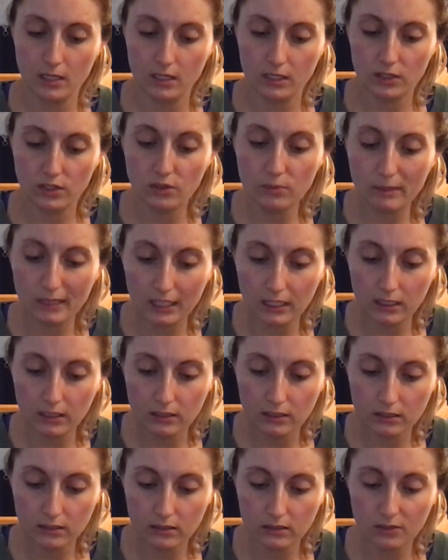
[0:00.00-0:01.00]
You mean
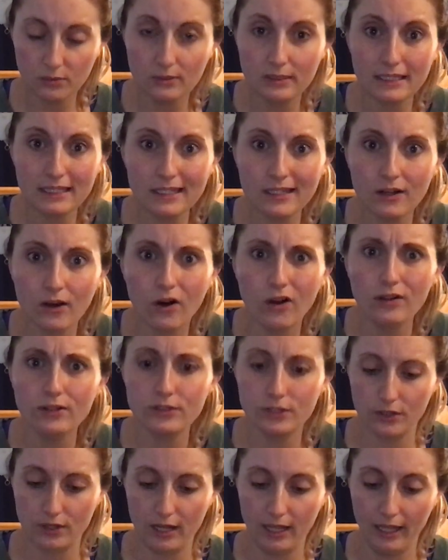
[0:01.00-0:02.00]
you did it all in
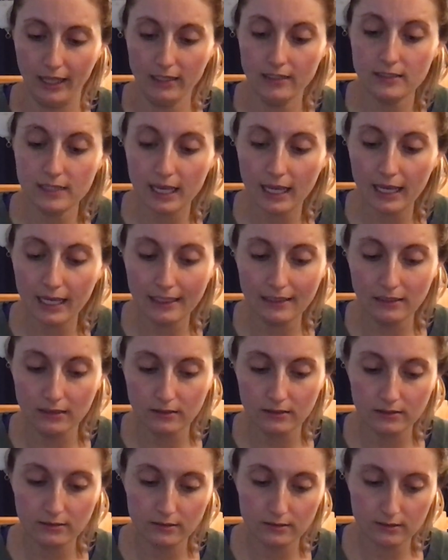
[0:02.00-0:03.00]
your head, Dad?
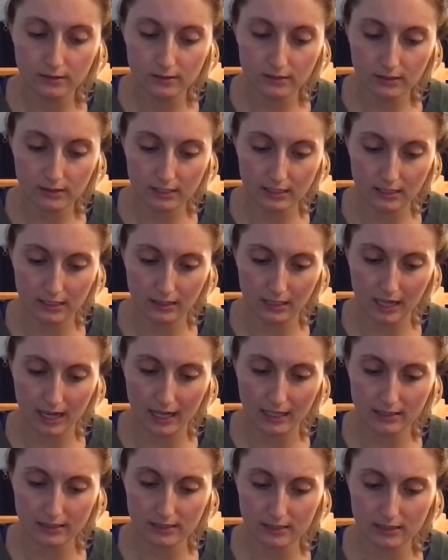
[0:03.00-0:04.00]
The son
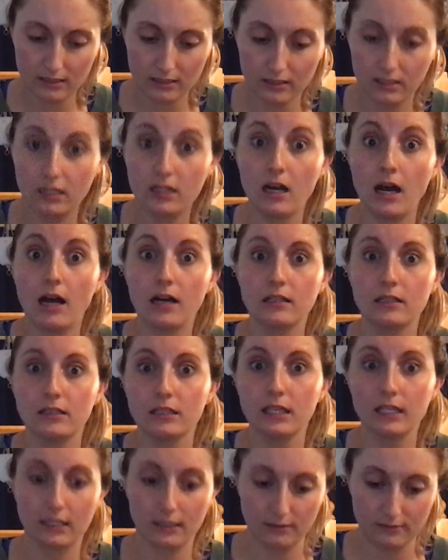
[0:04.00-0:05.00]
asked,
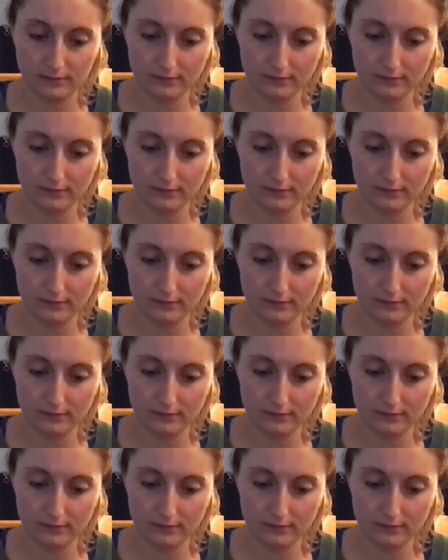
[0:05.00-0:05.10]
goggling.